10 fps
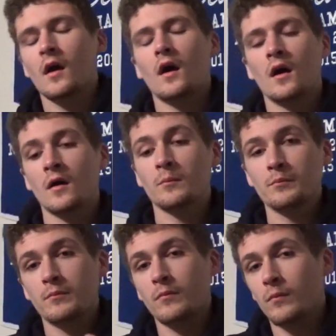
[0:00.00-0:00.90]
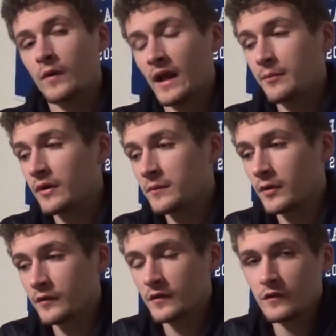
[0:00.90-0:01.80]
When I played
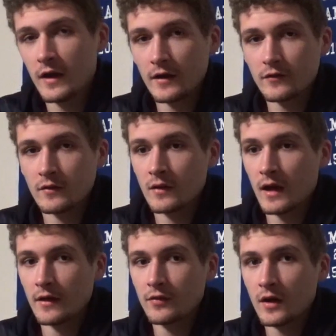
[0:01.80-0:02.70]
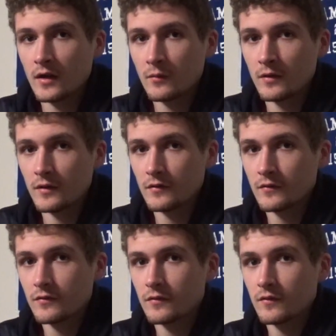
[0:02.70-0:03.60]
Percy Jackson, I thought it
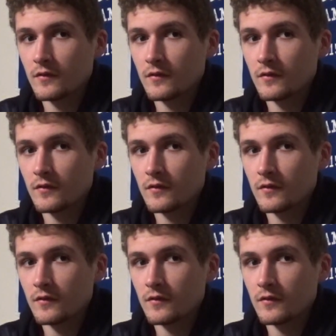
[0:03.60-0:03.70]
was